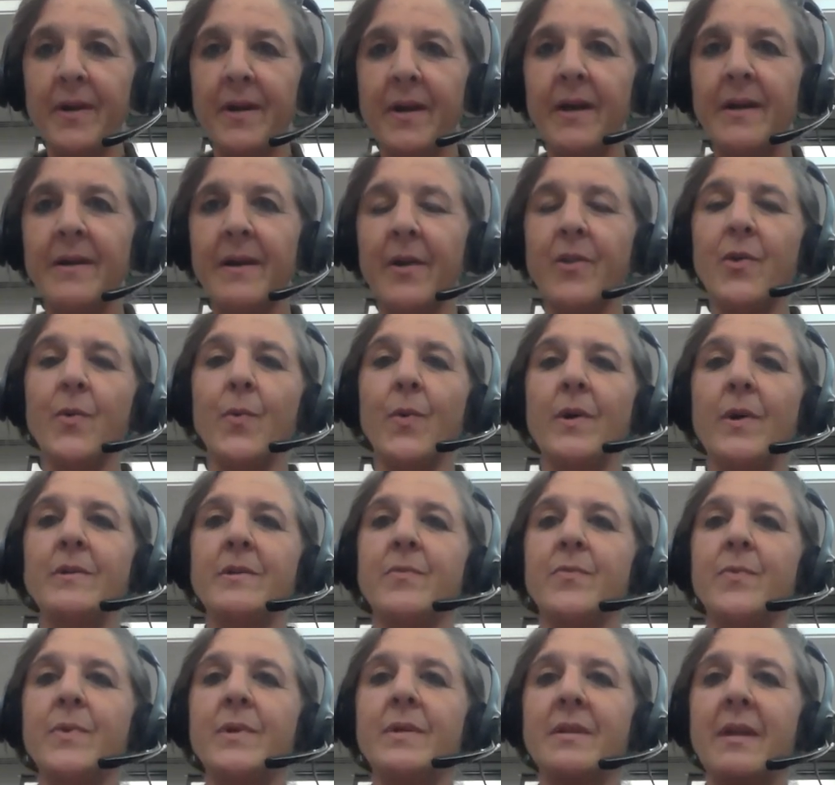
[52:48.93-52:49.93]
In other words,
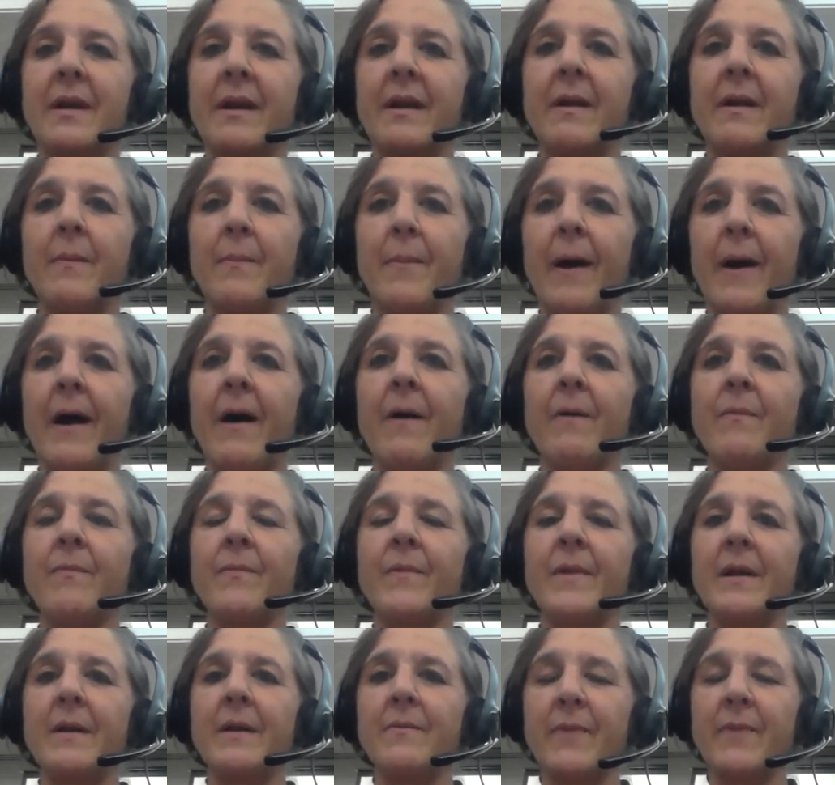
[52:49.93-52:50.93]
if we think about
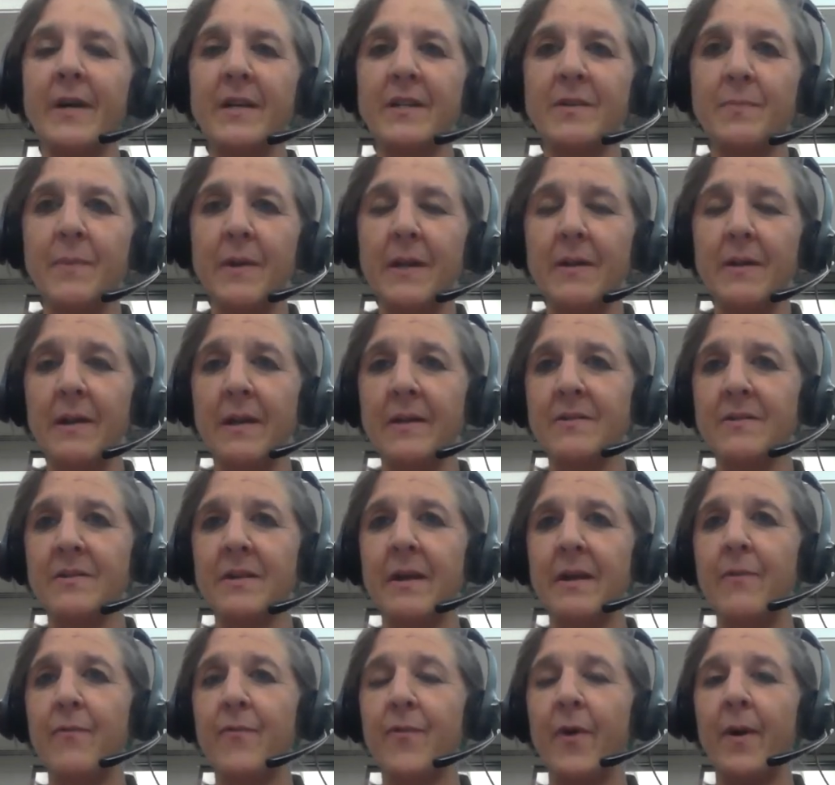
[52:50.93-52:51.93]
the investment, let's
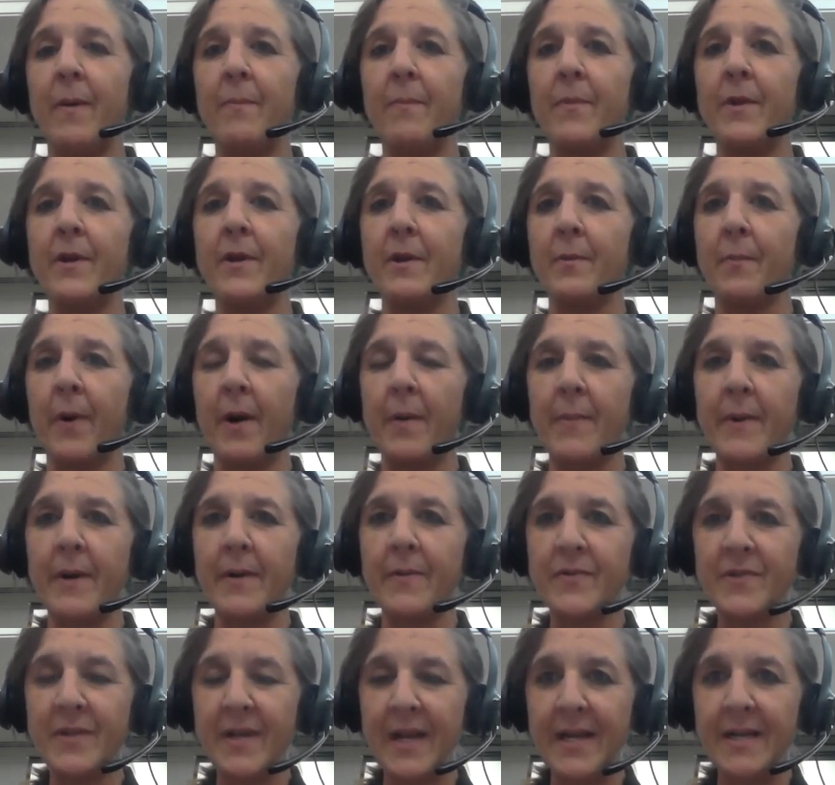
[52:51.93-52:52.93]
say from the Department
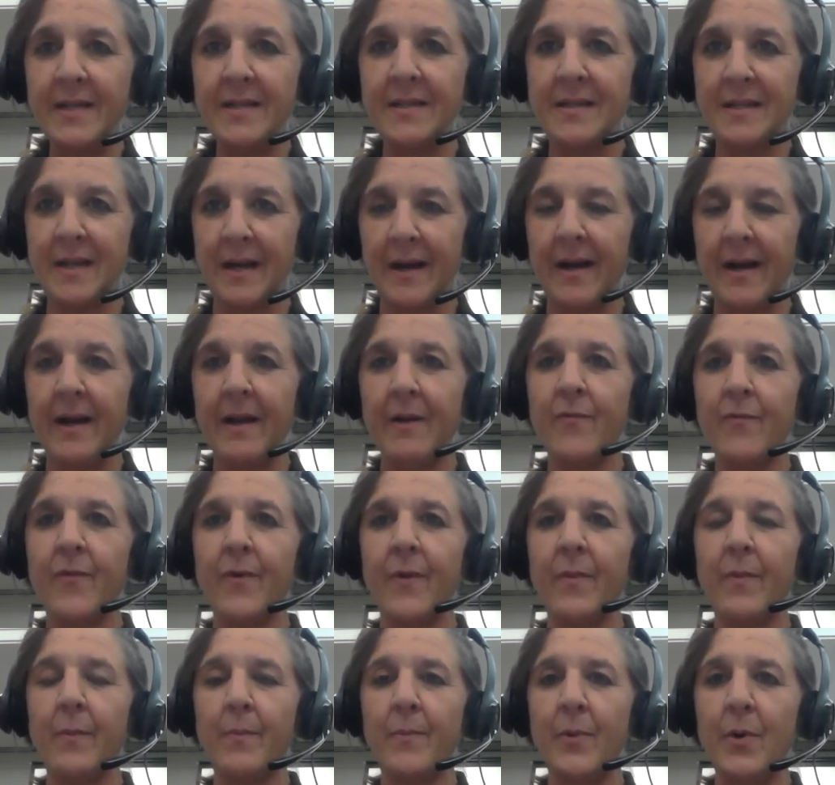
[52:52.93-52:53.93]
of State side,
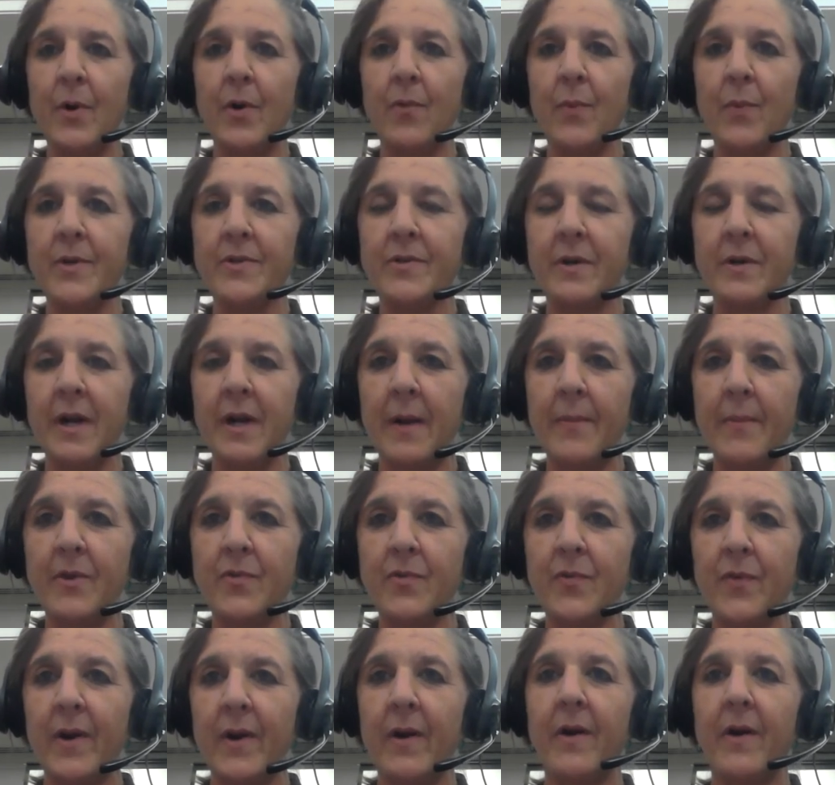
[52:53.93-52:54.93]
from the Bureau of Western
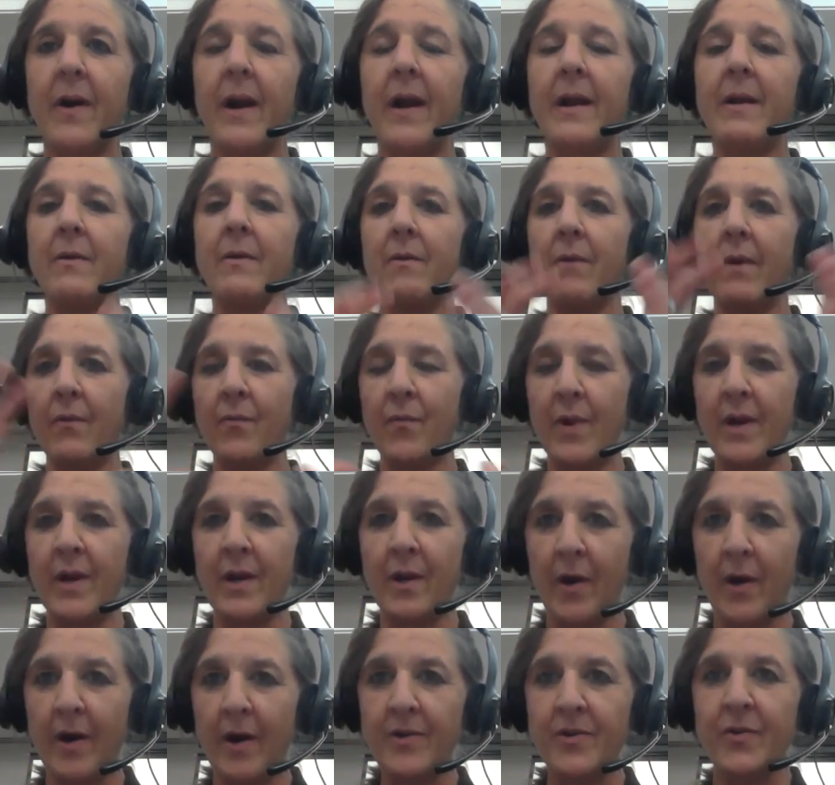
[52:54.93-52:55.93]
Hemisphere and writ
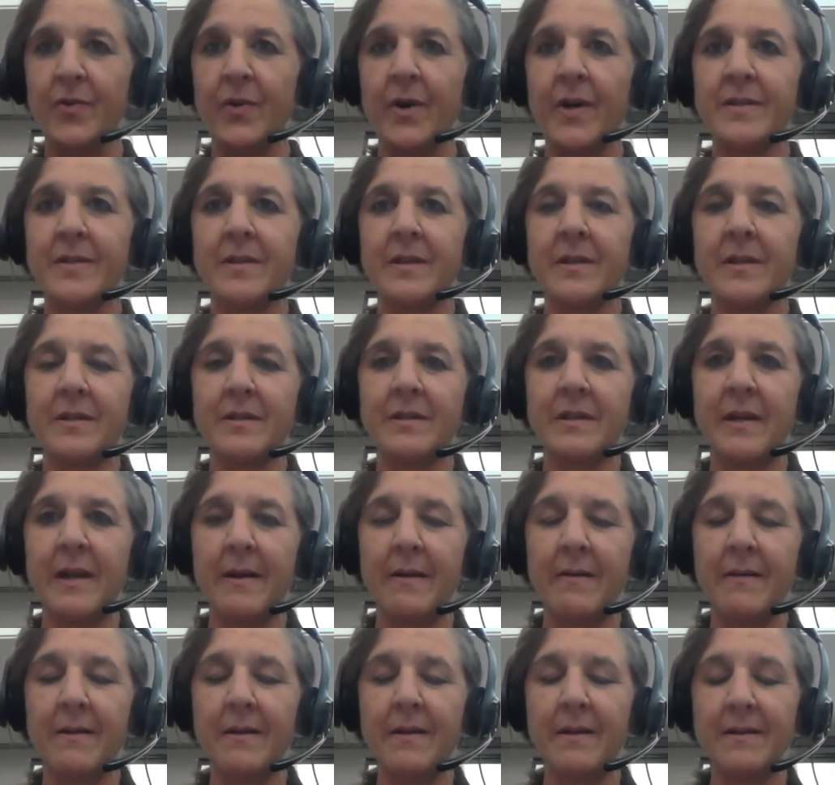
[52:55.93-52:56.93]
large across the
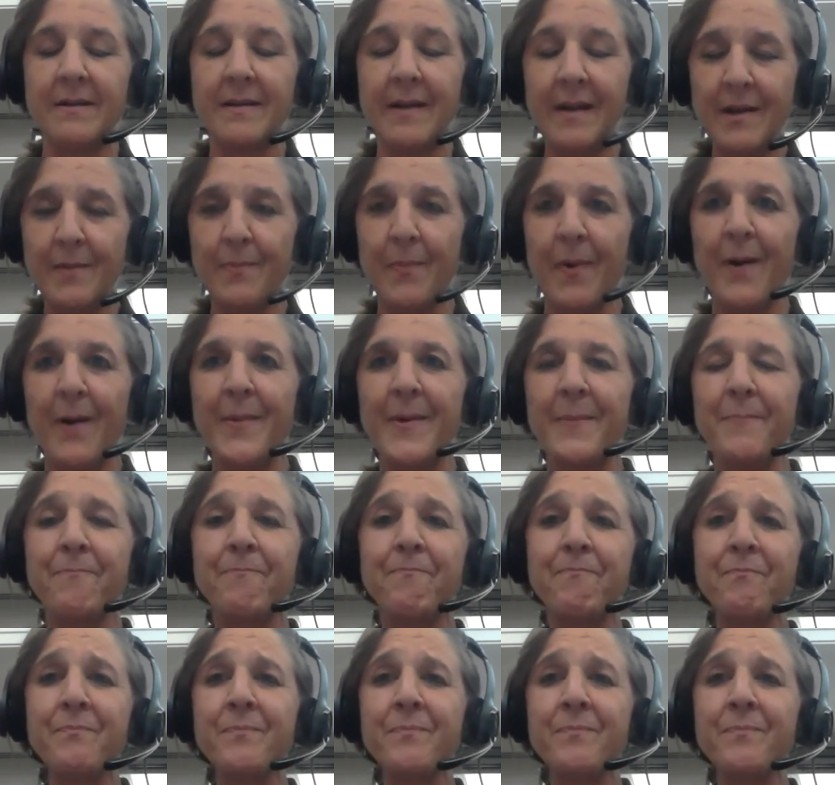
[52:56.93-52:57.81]
State Department,